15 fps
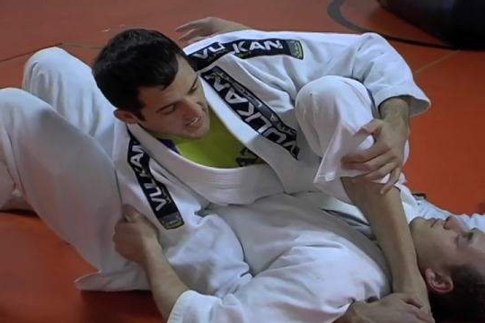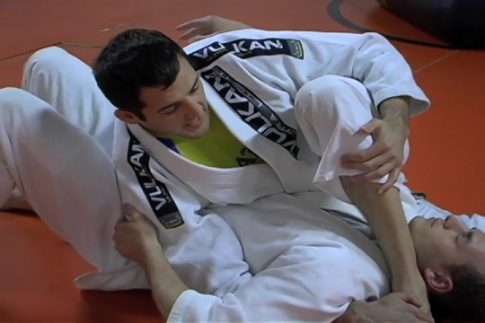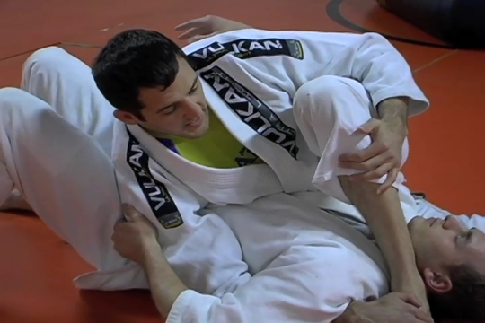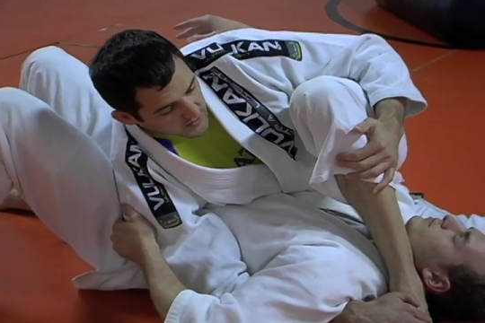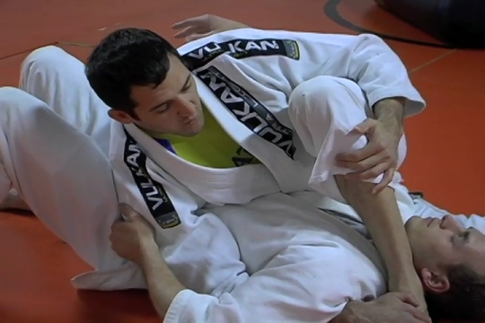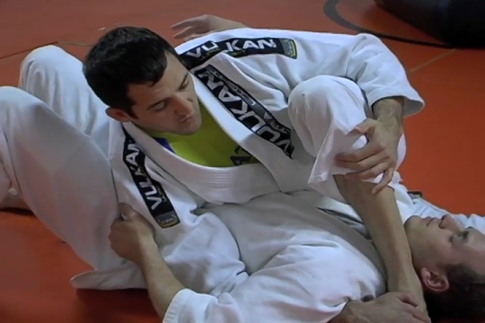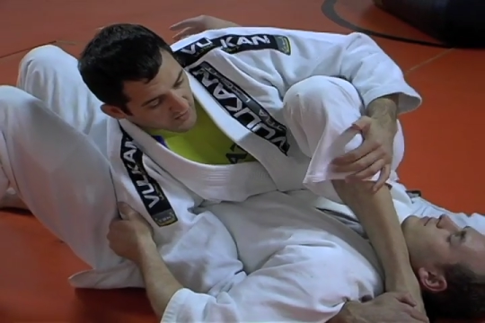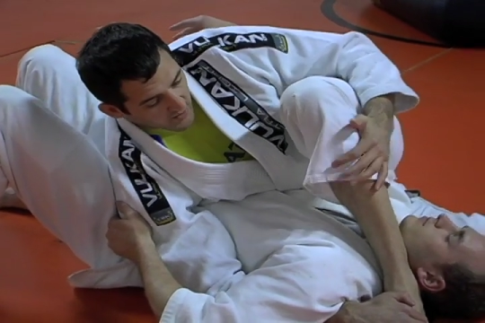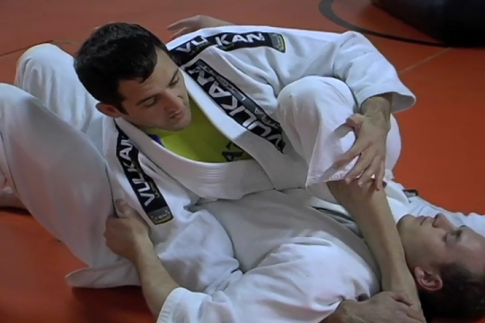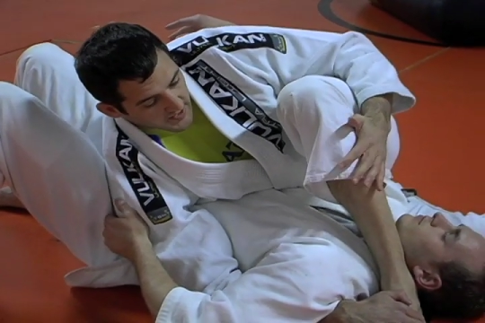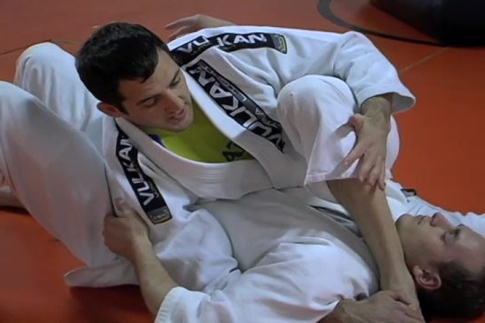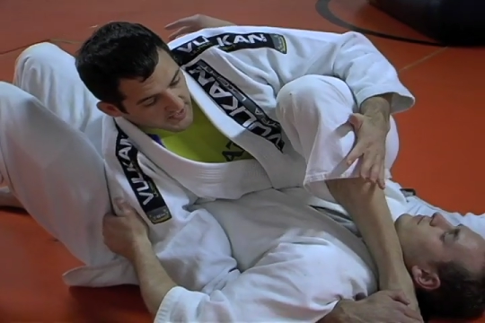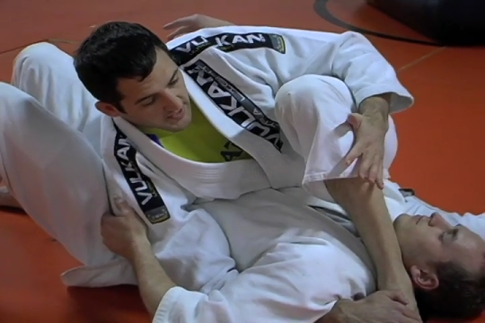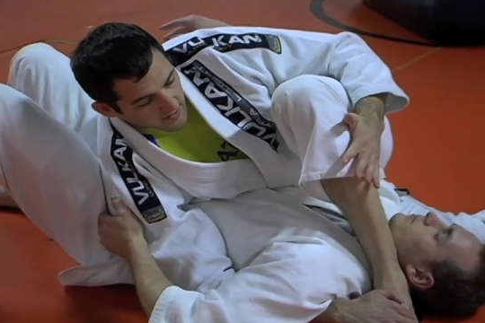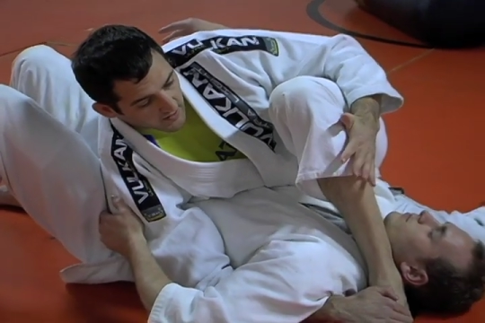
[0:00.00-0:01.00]
is when they're
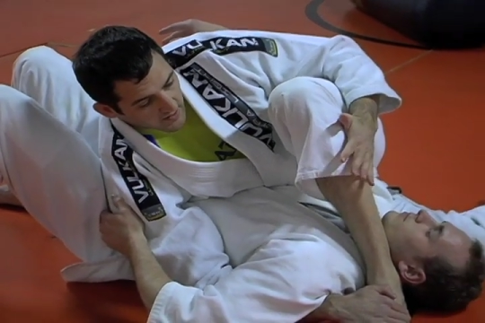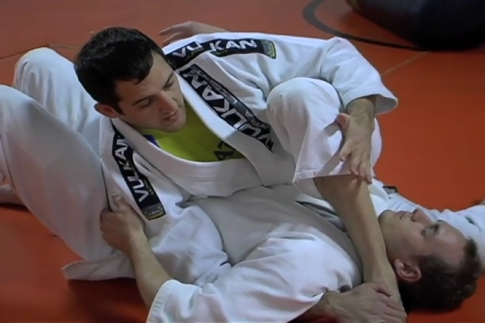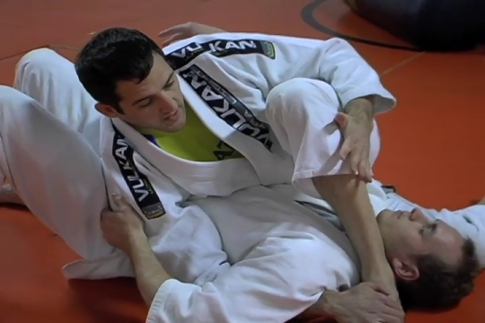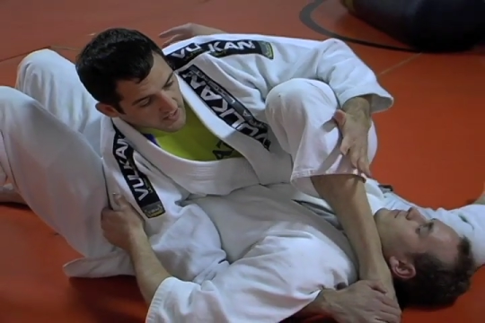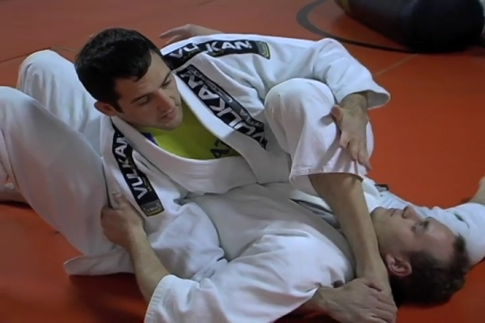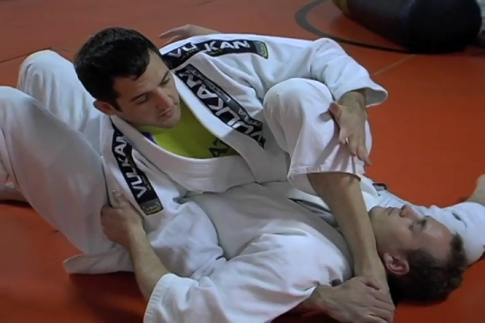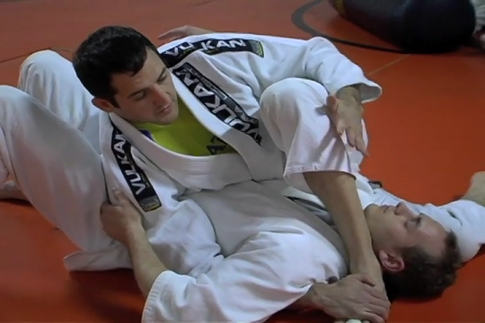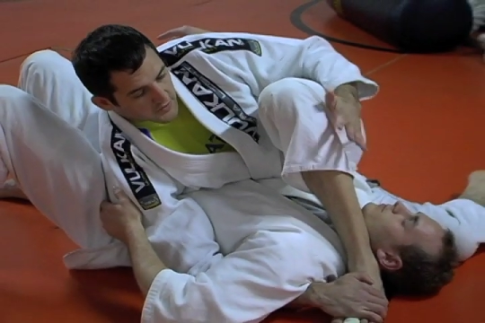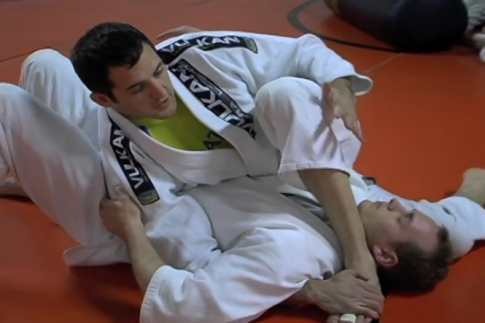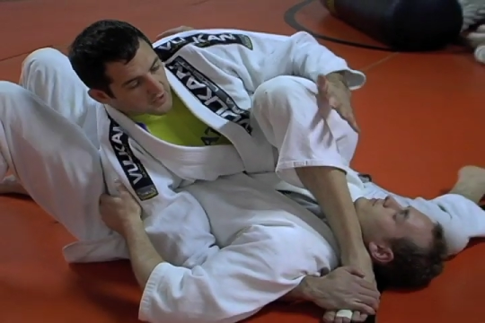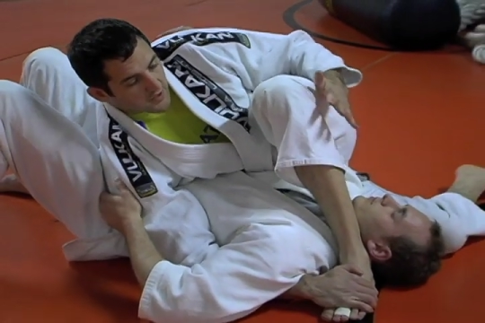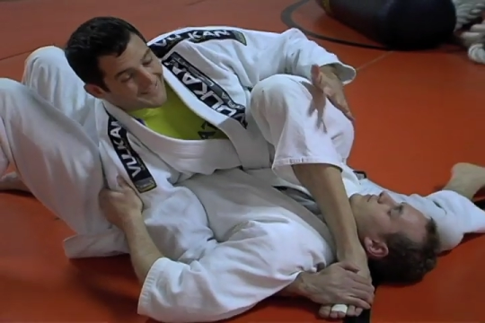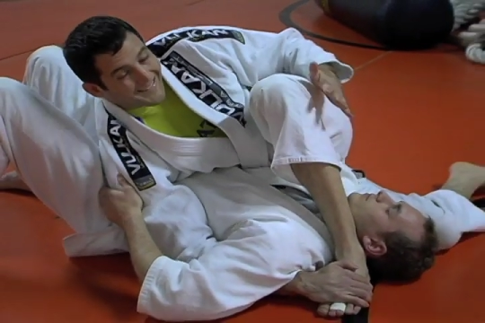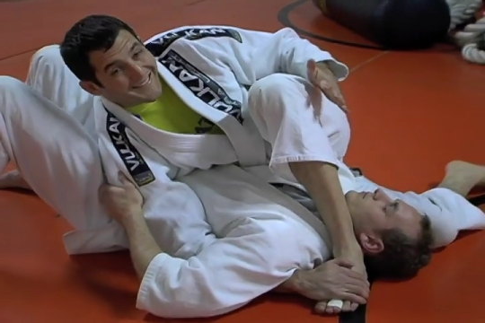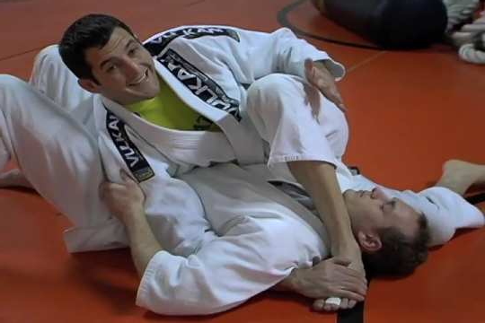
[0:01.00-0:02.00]
here, they'll
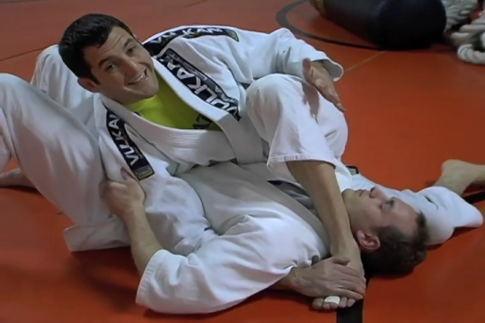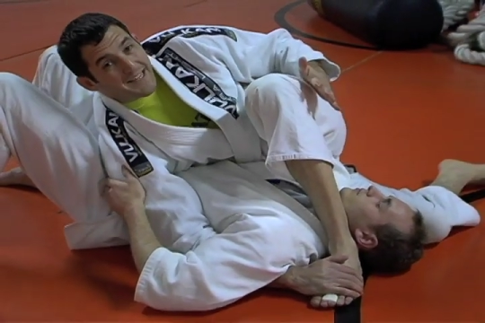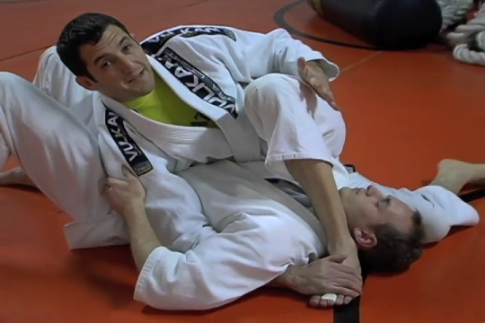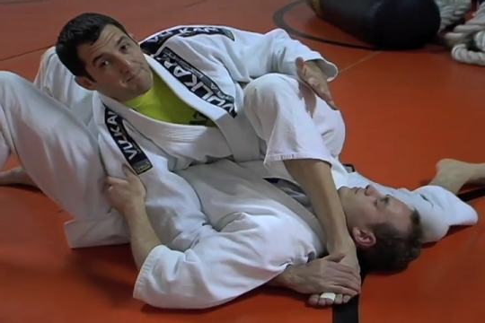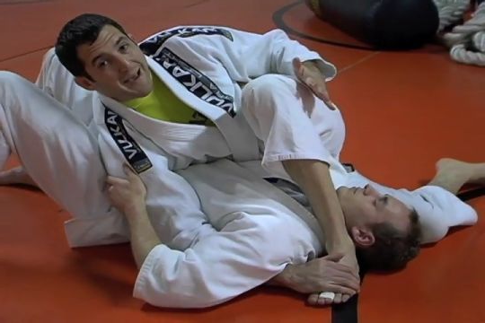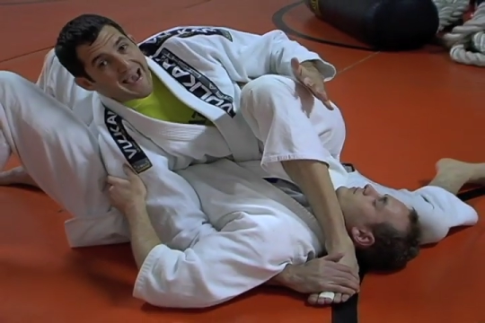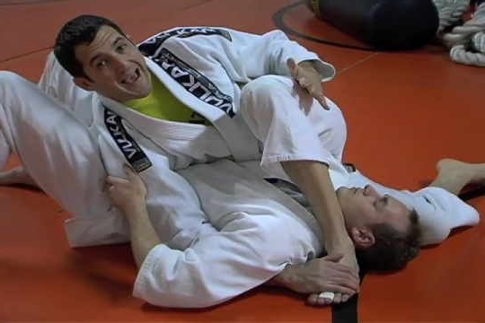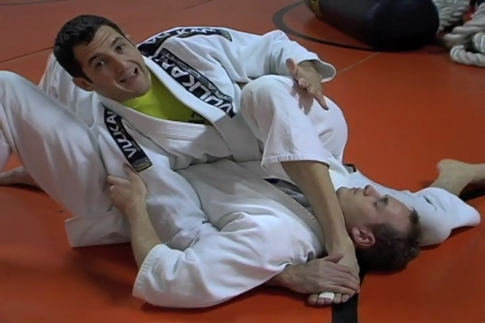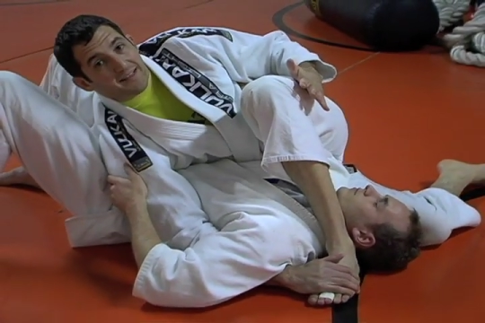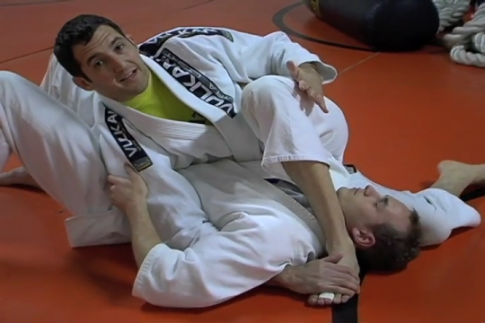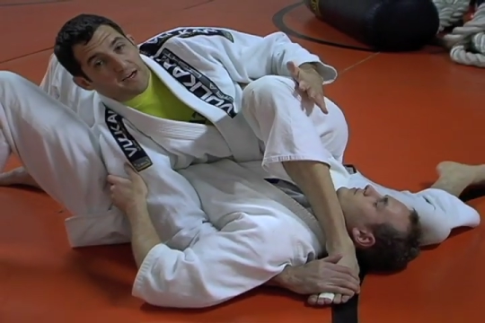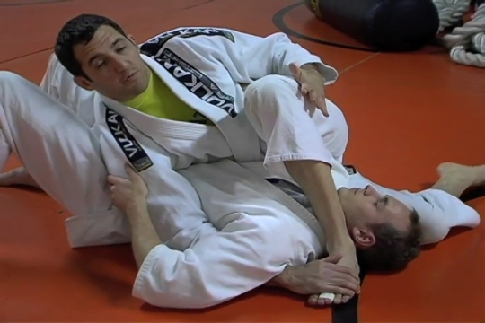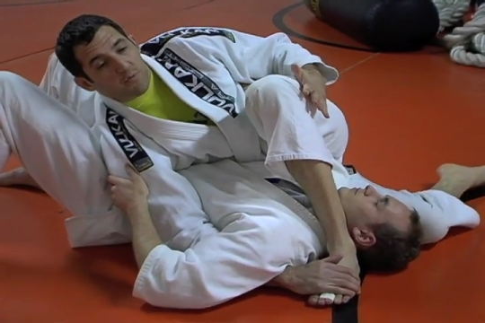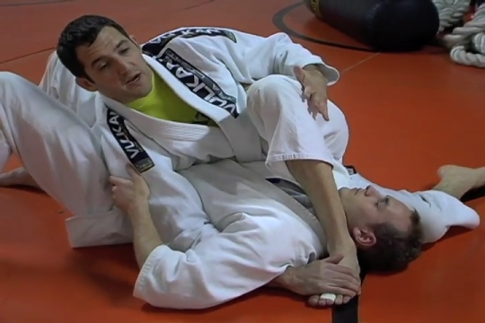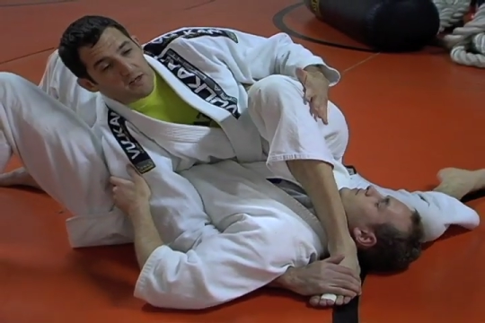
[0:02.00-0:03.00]
start leaning back
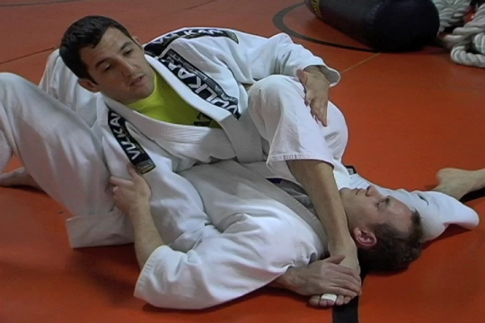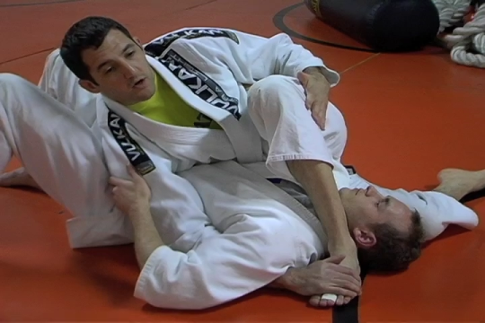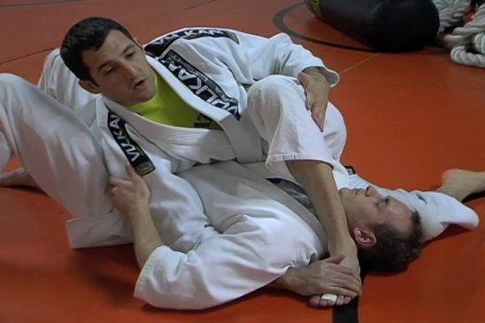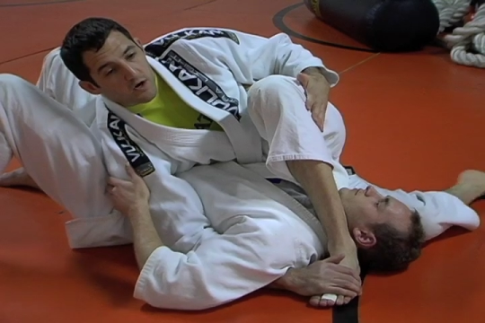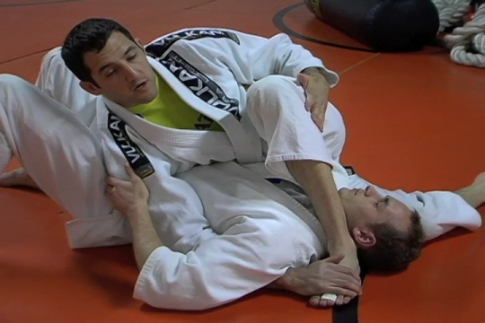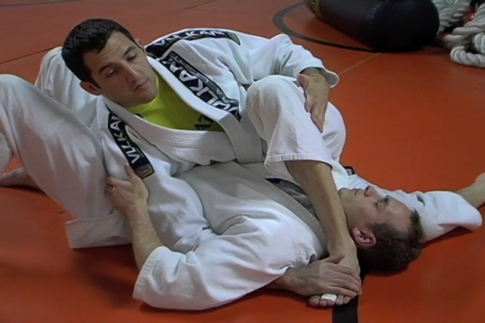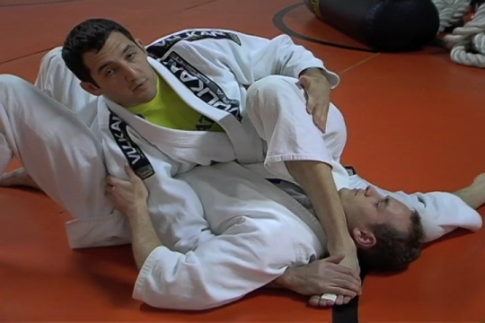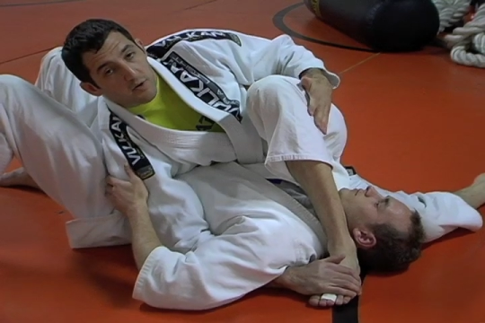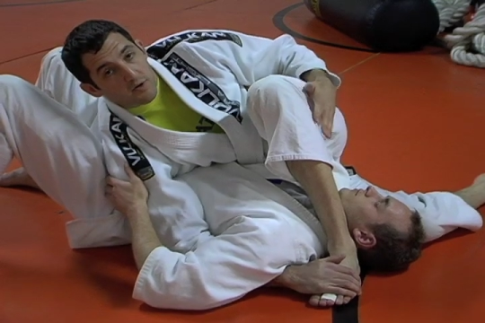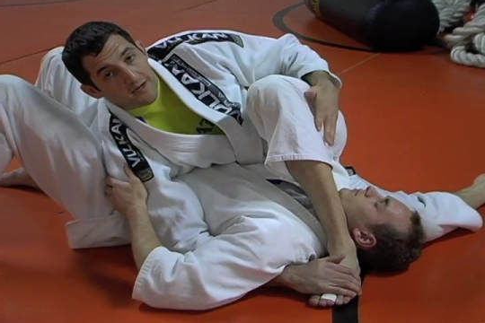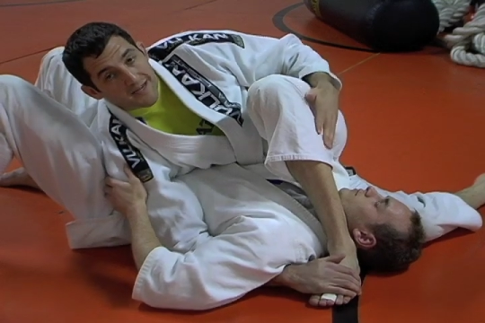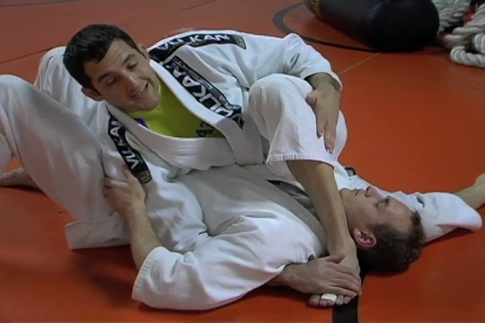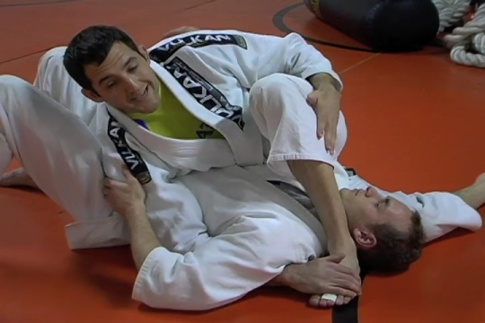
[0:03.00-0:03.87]
like a regular arm bar,